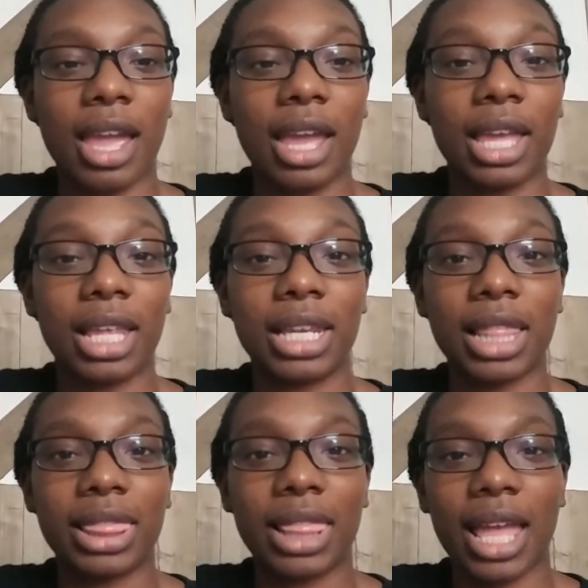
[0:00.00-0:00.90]

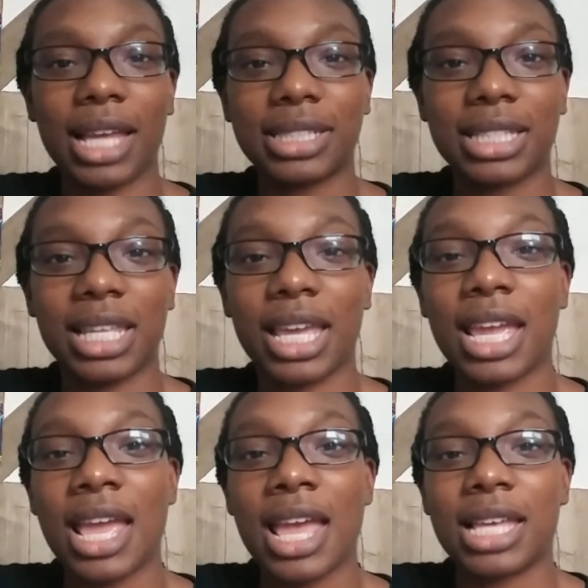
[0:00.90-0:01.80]
And
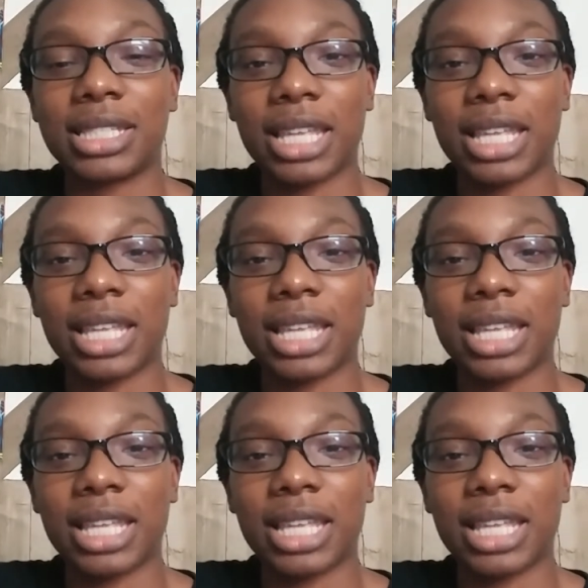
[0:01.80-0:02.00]
lastly,